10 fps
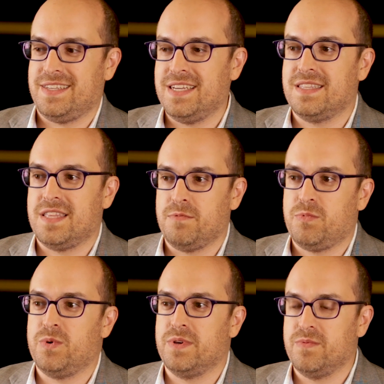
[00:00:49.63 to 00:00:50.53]
hit that
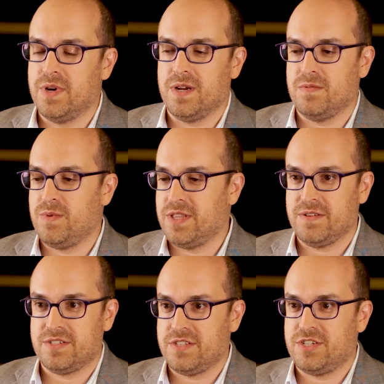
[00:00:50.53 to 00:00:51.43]
point where, whether
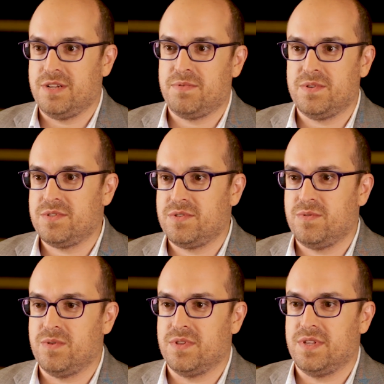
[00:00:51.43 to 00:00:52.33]
it's the shippers
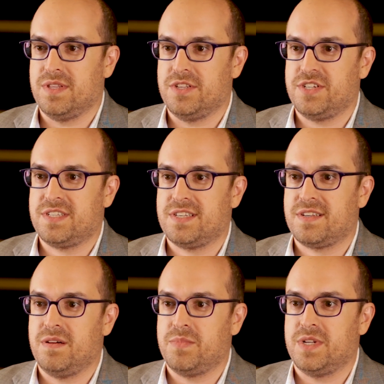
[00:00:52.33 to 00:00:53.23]
or the logistics
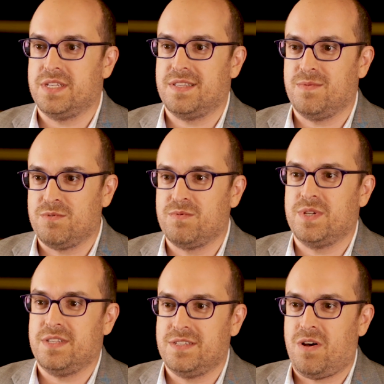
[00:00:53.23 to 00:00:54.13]
companies, that we're
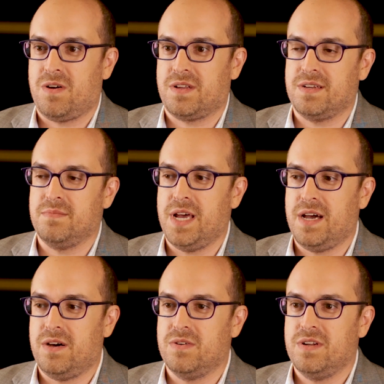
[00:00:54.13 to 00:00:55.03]
really talking
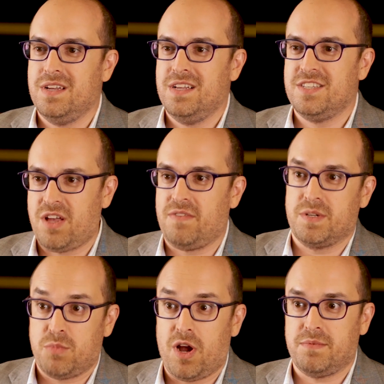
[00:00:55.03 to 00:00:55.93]
about
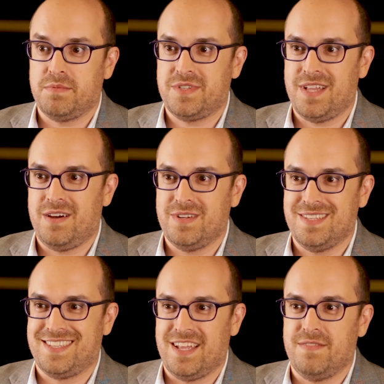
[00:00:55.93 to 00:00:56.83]
solving problems now
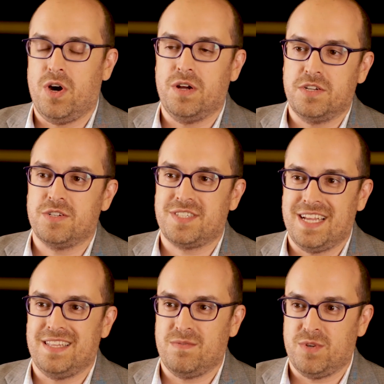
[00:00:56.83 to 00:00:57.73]
instead of
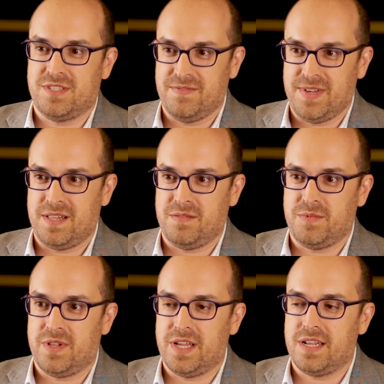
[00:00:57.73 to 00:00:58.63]
understanding what's
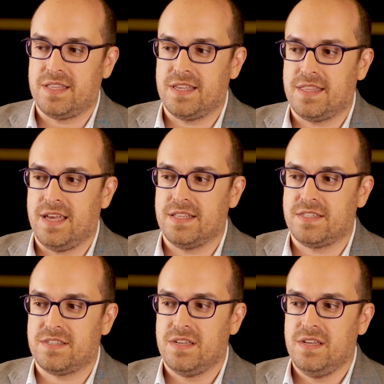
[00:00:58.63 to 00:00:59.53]
available. And I think
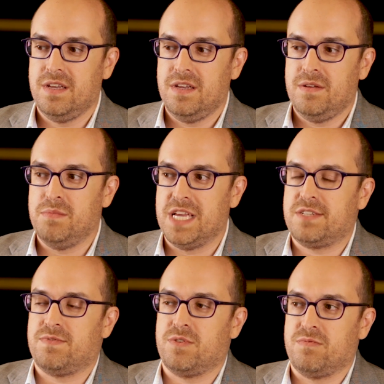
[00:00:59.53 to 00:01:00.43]
that's
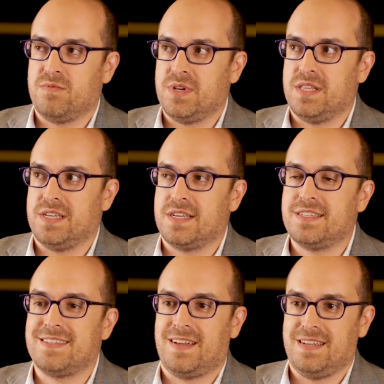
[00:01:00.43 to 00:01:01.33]
makes for a really
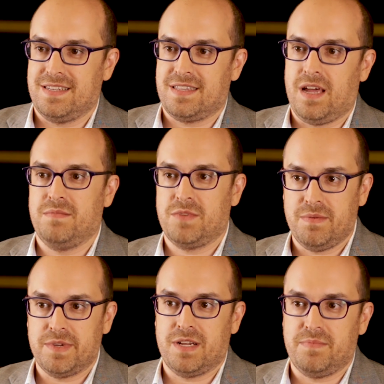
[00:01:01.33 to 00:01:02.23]
exciting time
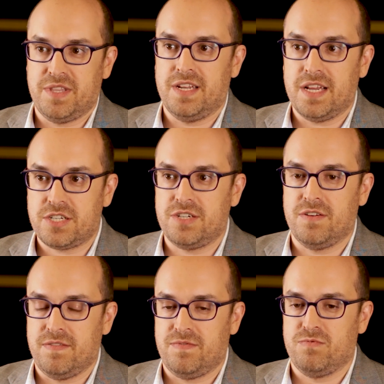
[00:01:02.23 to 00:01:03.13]
coming up in the next
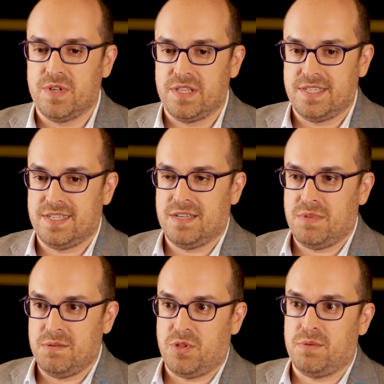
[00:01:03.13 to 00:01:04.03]
year of really seeing people